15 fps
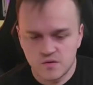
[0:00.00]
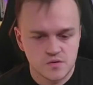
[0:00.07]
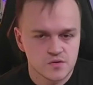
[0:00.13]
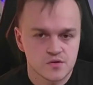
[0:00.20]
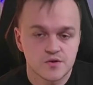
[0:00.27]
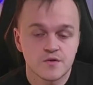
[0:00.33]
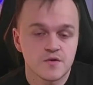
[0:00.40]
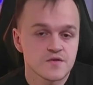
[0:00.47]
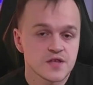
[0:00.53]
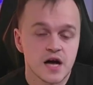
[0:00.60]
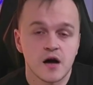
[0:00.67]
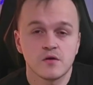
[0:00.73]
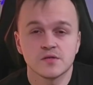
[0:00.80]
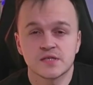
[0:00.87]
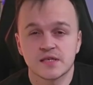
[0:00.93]

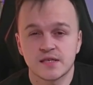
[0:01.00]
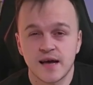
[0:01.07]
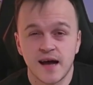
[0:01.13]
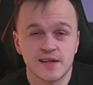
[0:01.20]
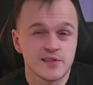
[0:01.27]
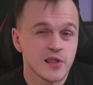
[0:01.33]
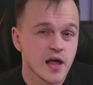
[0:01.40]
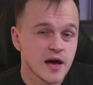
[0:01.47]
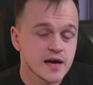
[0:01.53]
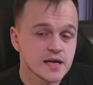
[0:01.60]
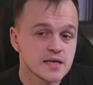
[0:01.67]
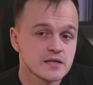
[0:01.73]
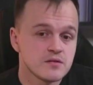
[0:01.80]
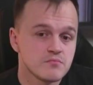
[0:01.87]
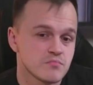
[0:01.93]
2000
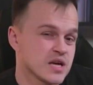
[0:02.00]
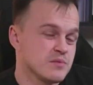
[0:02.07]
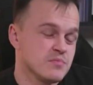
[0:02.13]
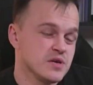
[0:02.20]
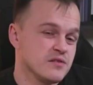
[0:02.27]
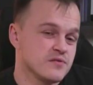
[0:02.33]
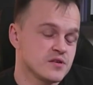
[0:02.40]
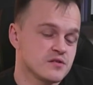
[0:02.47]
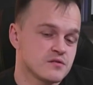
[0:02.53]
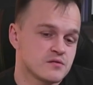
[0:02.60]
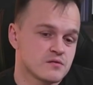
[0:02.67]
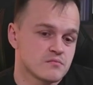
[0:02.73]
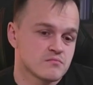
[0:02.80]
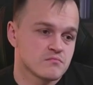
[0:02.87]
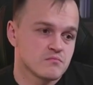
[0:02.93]
online, maybe even
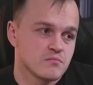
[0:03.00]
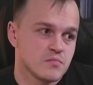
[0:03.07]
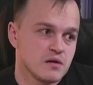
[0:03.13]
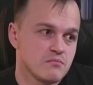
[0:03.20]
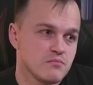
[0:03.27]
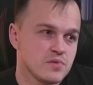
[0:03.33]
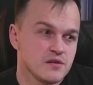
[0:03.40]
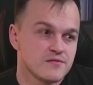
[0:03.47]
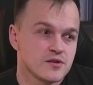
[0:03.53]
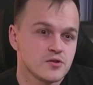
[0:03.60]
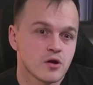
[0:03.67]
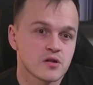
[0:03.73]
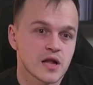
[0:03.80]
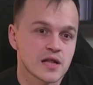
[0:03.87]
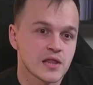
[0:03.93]

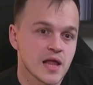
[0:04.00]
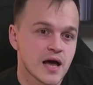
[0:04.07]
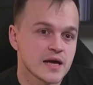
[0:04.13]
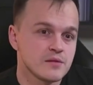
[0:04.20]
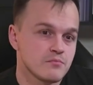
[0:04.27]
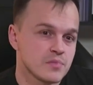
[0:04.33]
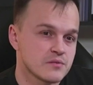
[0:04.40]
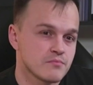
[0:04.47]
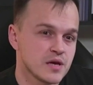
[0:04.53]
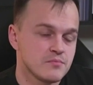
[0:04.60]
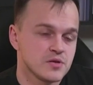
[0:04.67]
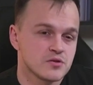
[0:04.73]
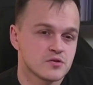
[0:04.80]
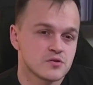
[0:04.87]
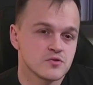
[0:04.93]
not online, but
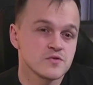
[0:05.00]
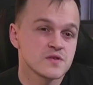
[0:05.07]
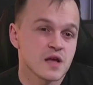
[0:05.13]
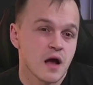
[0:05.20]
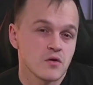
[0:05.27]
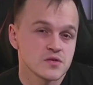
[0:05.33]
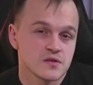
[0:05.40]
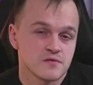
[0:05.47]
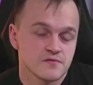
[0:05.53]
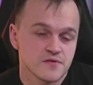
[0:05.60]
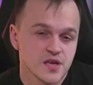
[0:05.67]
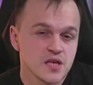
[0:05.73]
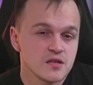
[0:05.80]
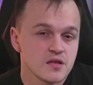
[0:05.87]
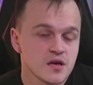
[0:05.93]
maybe 2000
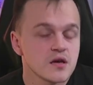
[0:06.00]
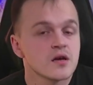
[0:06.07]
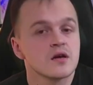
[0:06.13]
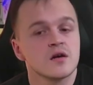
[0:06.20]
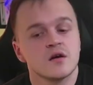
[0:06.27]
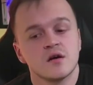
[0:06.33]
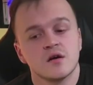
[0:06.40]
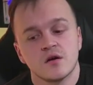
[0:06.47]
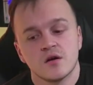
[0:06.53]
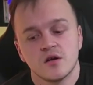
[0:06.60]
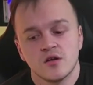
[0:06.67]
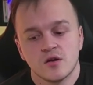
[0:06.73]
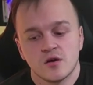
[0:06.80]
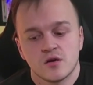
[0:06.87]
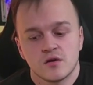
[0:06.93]
FIDE,
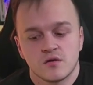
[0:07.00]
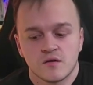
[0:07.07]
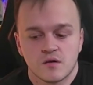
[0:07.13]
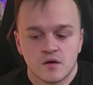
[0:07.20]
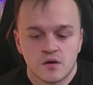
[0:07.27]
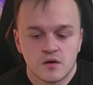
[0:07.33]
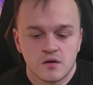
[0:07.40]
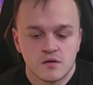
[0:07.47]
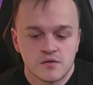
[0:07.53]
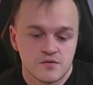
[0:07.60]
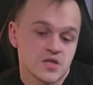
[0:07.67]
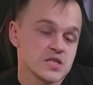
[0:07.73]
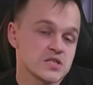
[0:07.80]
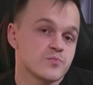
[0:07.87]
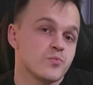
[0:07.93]

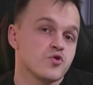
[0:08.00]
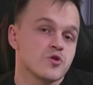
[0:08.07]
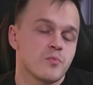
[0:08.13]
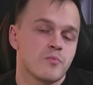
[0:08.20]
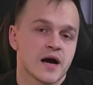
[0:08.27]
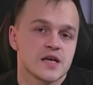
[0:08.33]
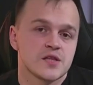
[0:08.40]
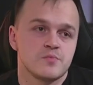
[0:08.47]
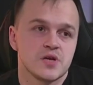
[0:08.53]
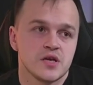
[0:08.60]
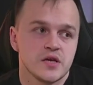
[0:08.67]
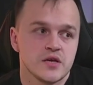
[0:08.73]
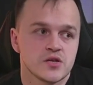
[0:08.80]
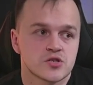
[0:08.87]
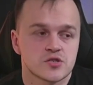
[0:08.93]
this book might be
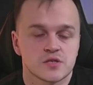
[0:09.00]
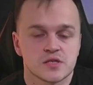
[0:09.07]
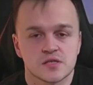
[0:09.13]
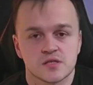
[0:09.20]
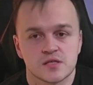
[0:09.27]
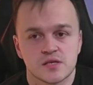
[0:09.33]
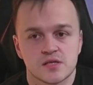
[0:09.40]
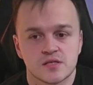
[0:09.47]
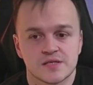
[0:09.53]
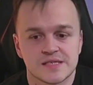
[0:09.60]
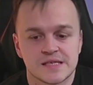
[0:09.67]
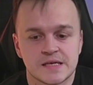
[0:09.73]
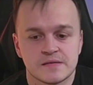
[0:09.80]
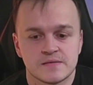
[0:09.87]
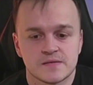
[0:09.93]
interesting,
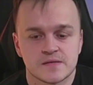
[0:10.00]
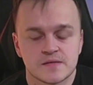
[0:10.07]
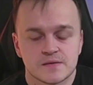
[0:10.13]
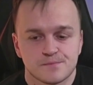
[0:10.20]
since